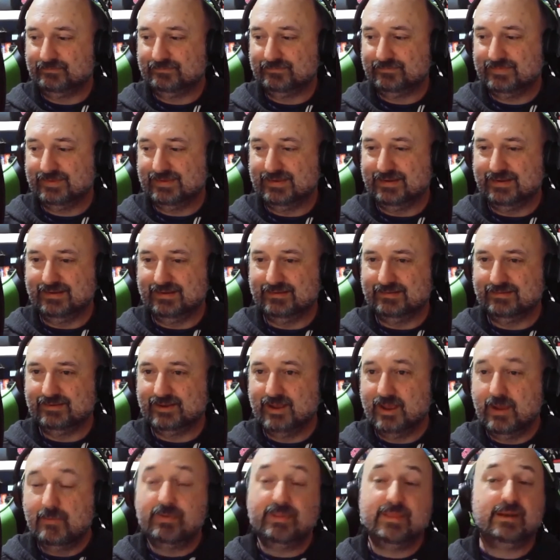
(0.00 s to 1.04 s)
Yeah,
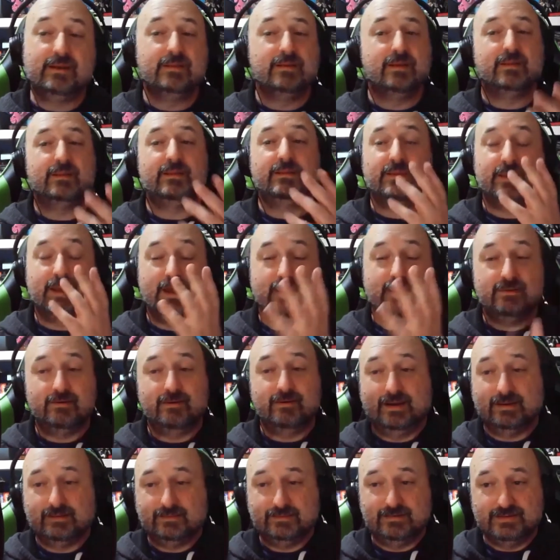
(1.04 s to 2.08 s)
but then the other
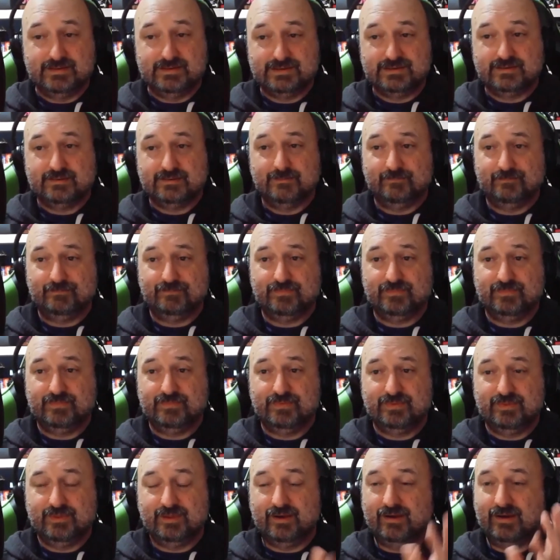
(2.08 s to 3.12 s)
actors
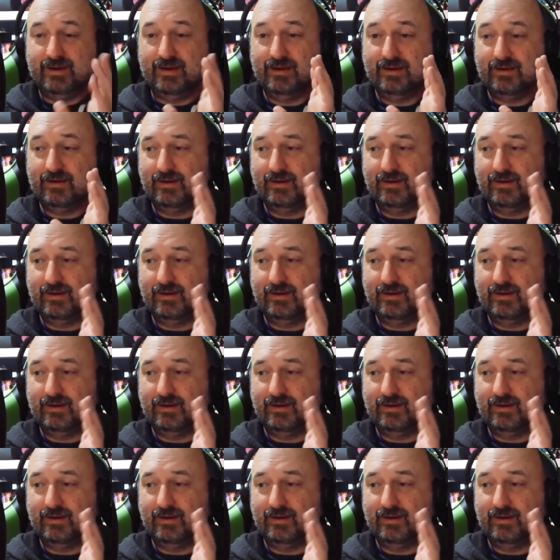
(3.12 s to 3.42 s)
that I have